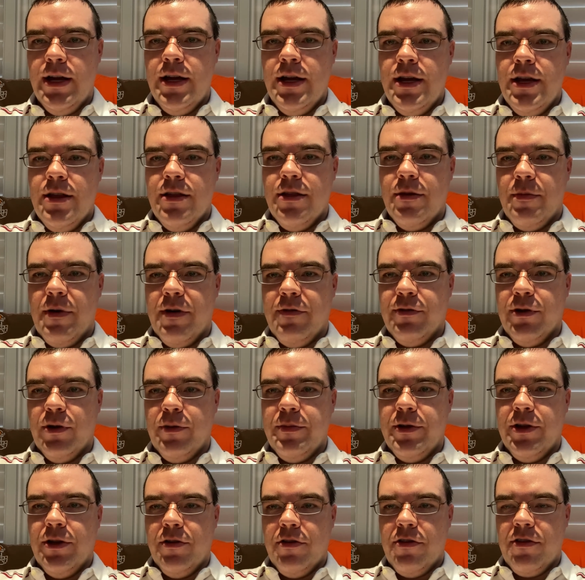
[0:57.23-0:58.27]
The Buffalo
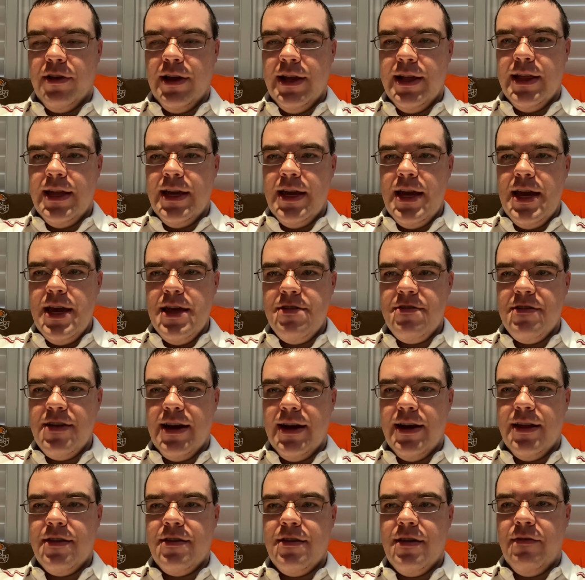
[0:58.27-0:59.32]
Bills lead the East
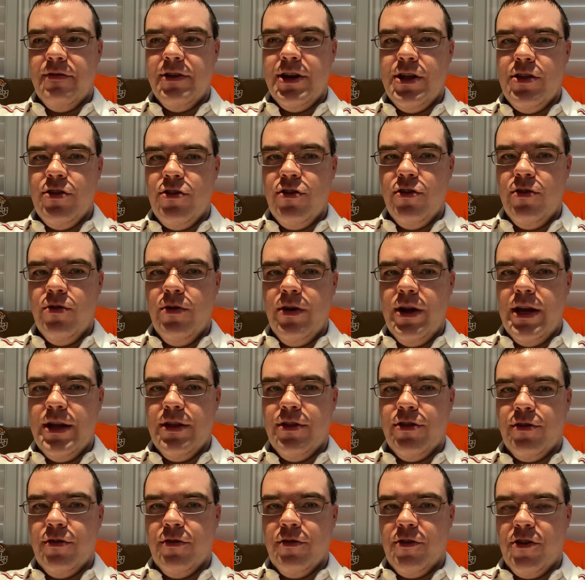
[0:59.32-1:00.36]
at 7 and 2
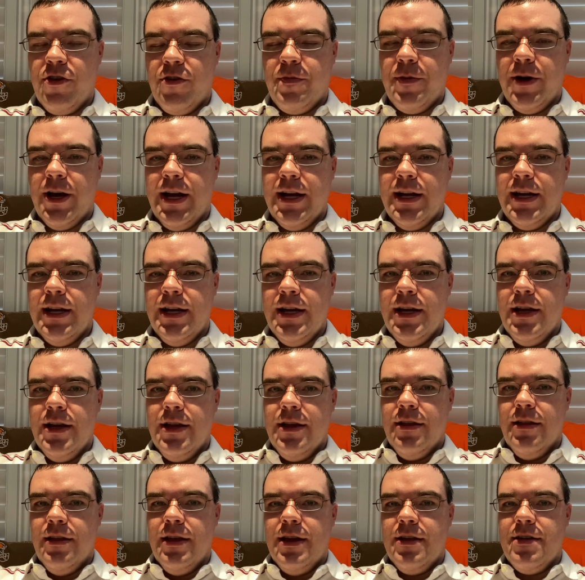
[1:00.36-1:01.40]
in third spot.
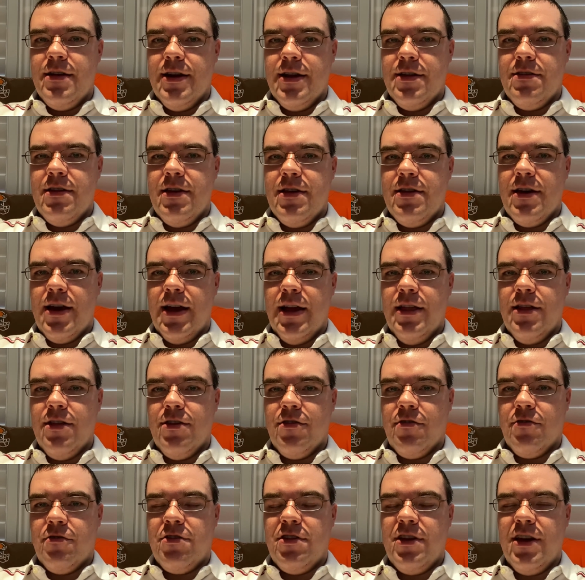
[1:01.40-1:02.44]
The Tennessee
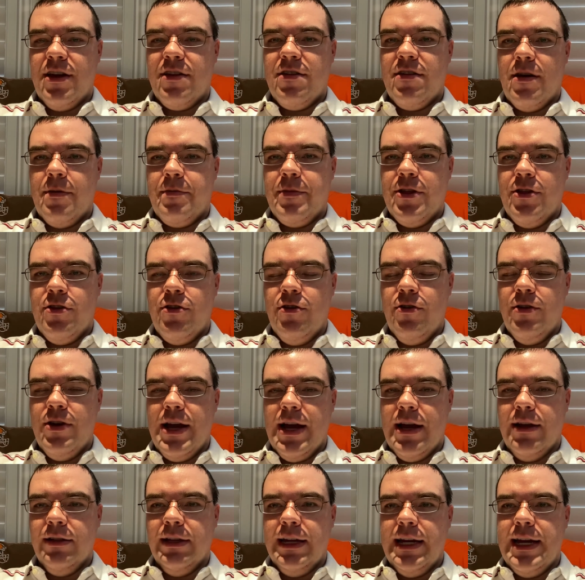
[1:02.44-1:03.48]
Titans are 6 up and 2
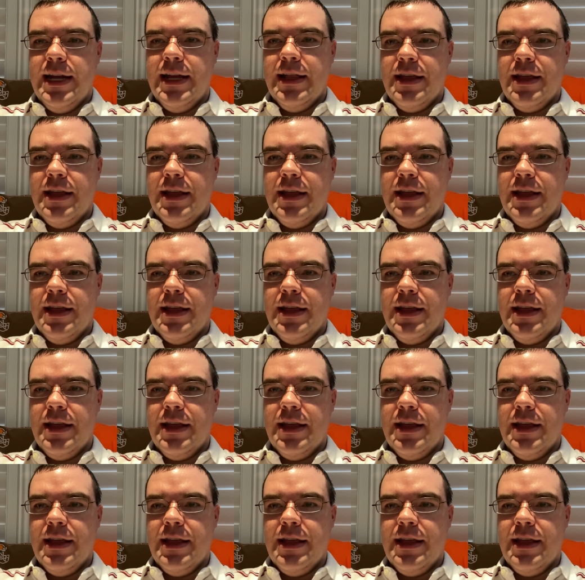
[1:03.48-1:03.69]
down, leading the